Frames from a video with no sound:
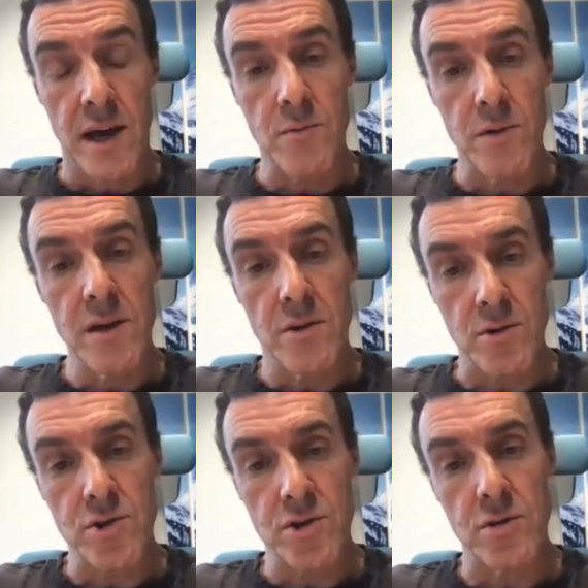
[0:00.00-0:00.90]
and we
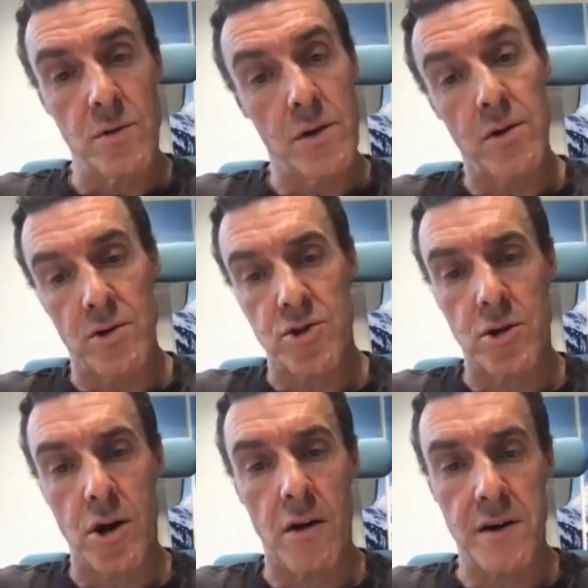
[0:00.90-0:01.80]
will
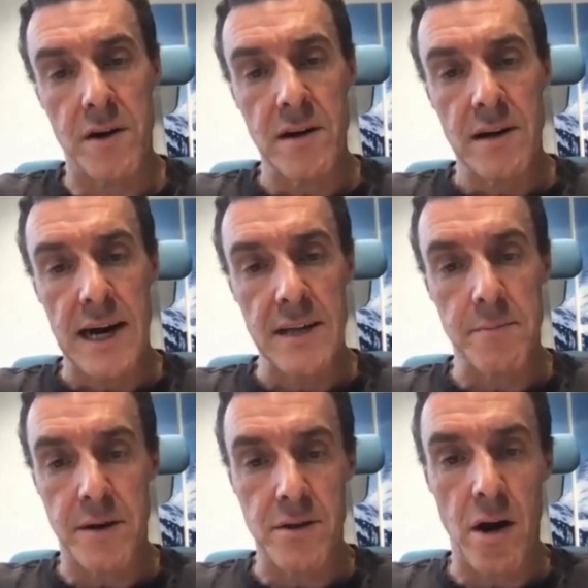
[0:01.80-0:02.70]
also cover
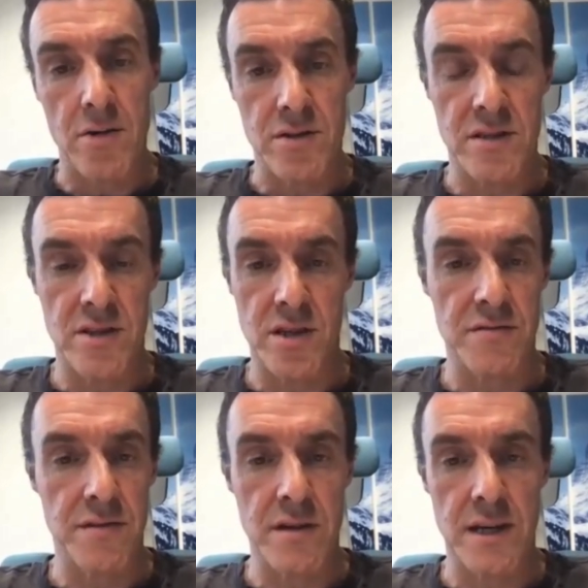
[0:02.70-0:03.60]
other pathologies, such
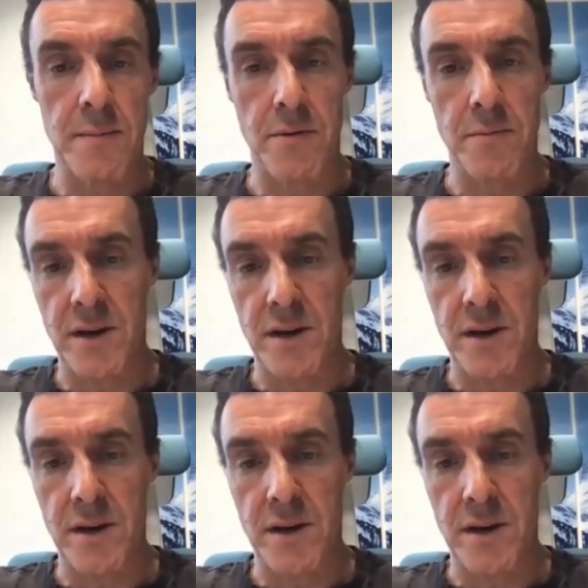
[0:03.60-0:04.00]
as, for example,